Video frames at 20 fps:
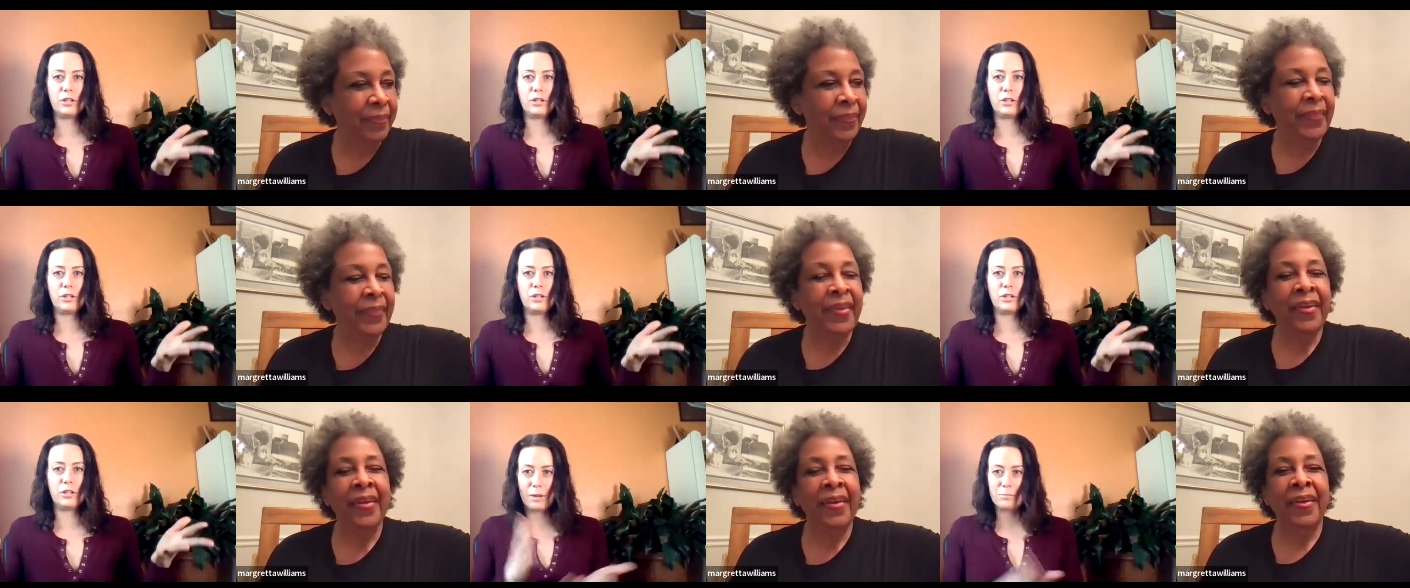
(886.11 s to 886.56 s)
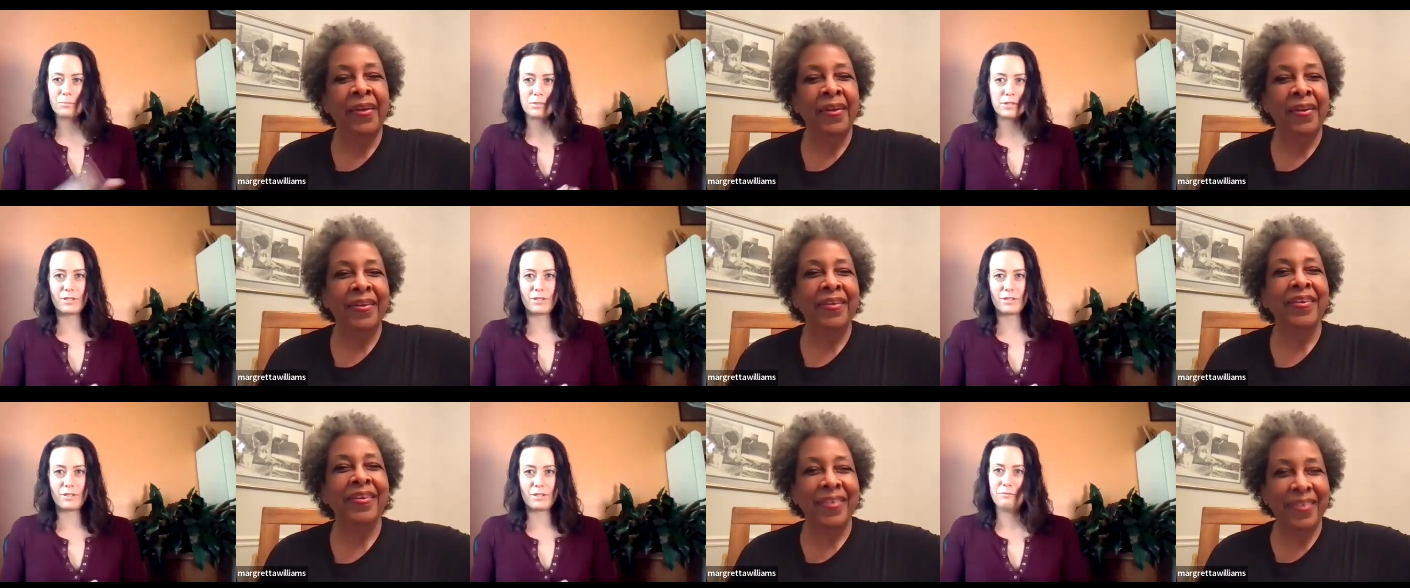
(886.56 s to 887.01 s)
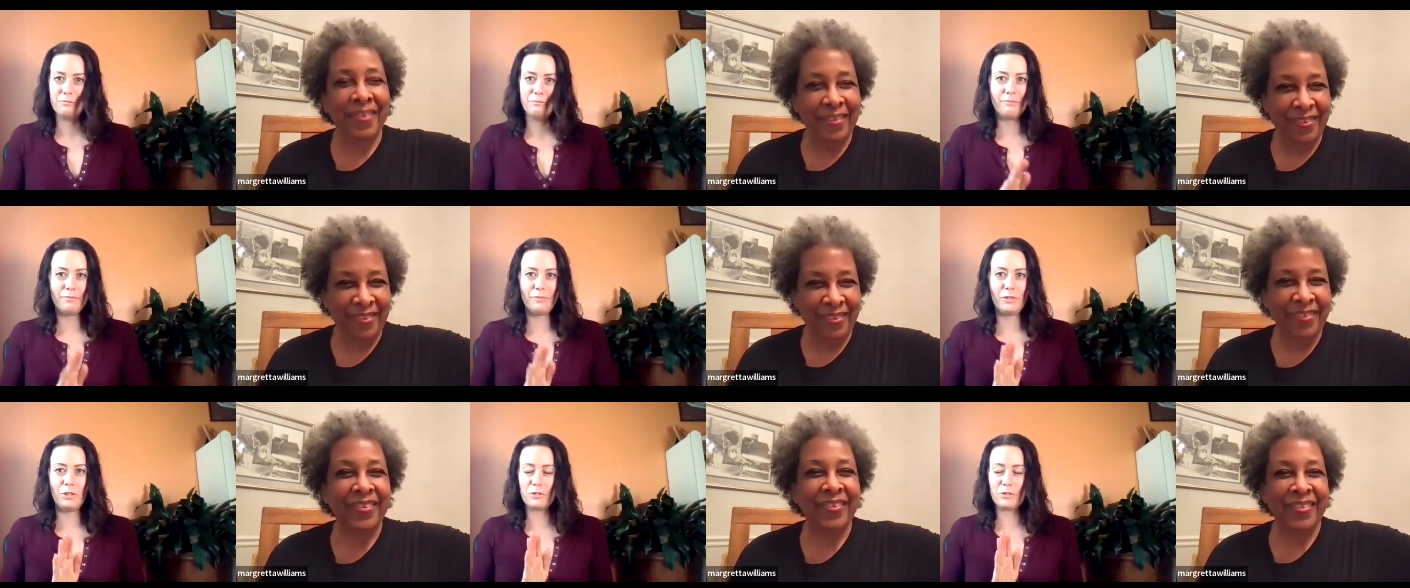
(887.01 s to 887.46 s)
Speaker 1: You dropped
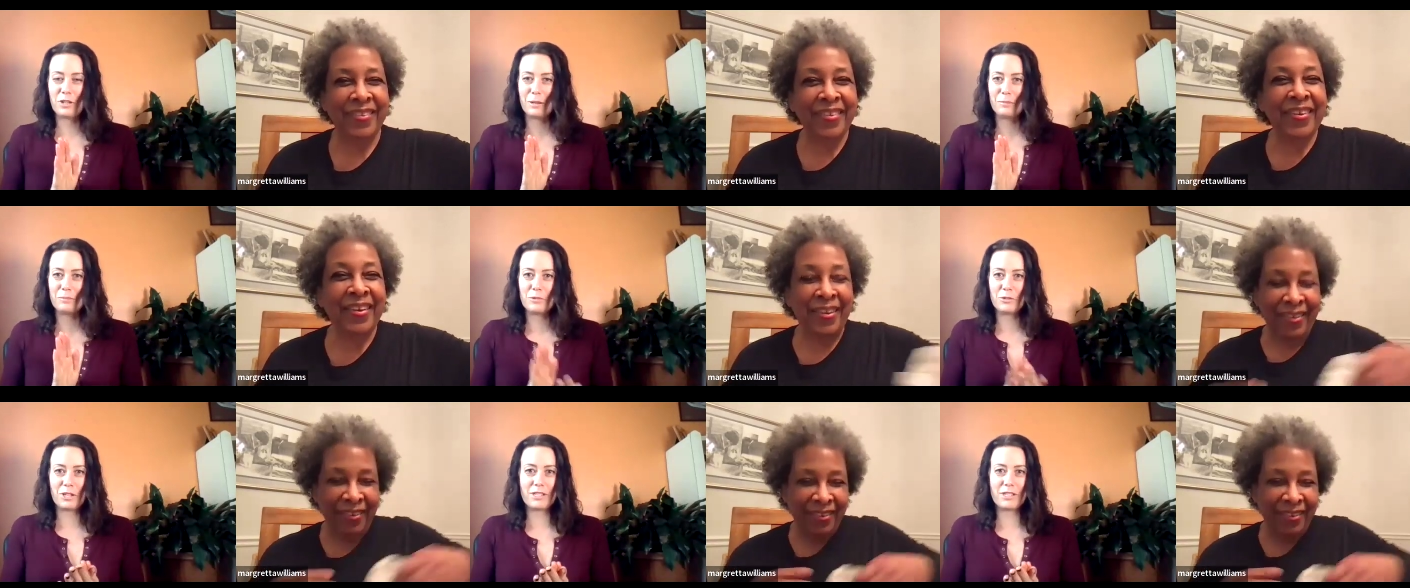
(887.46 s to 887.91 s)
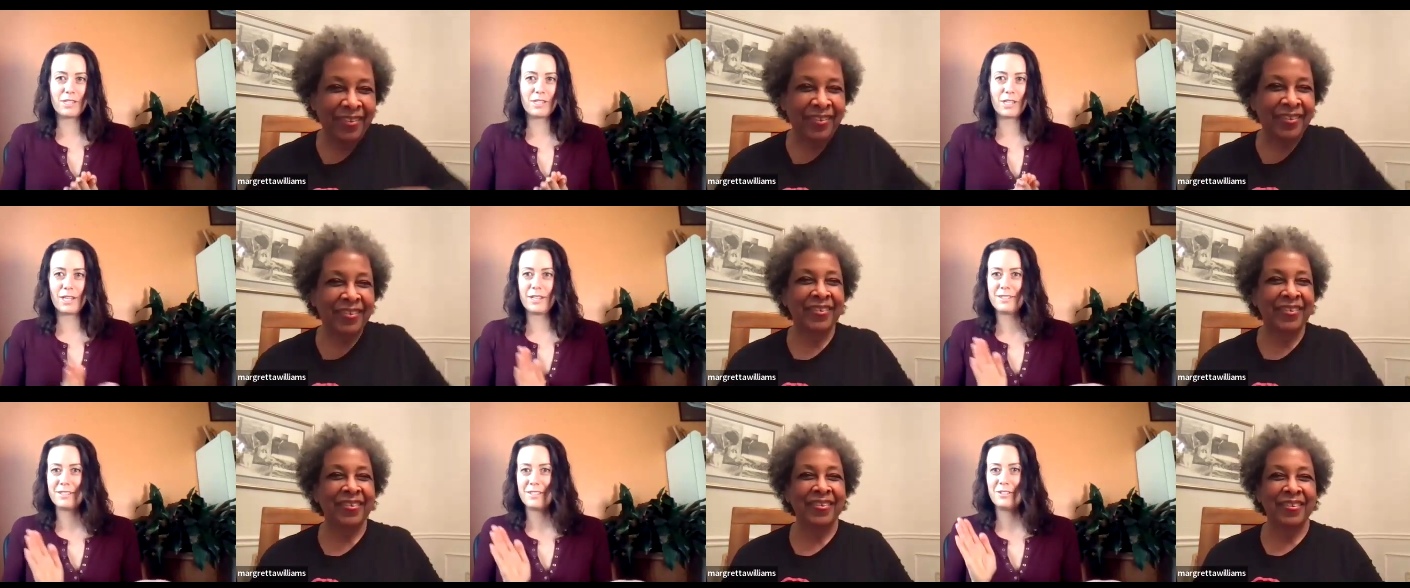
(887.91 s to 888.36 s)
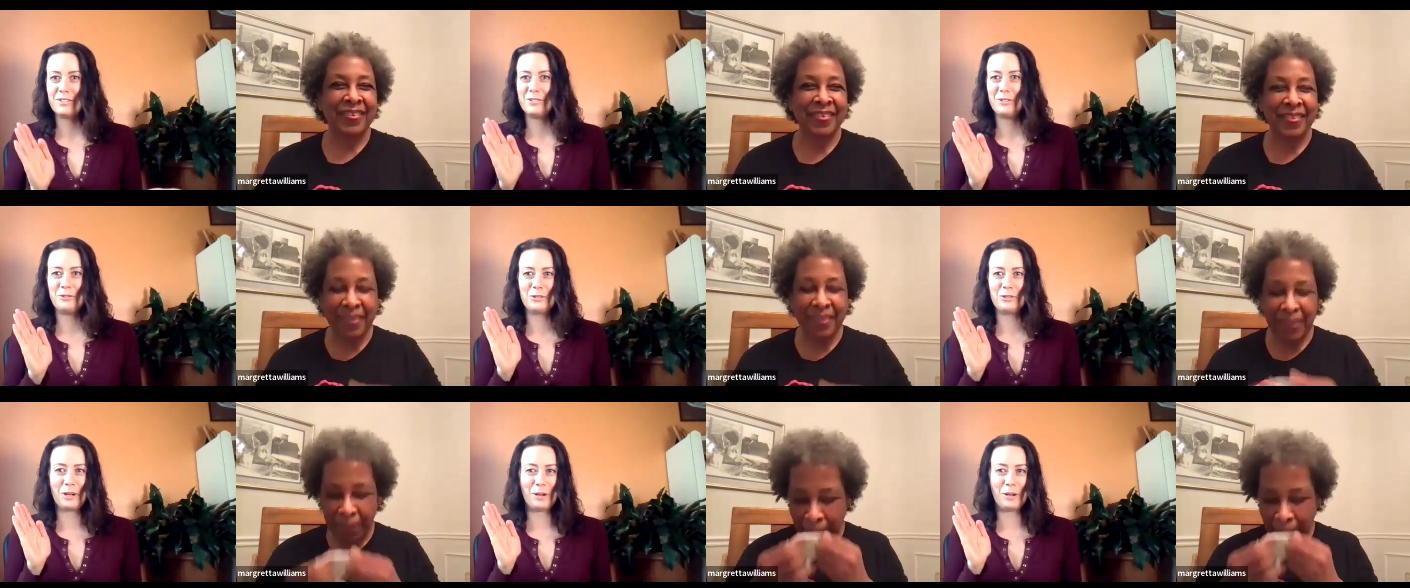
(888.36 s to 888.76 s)
you dropped yeah. dress sizes, you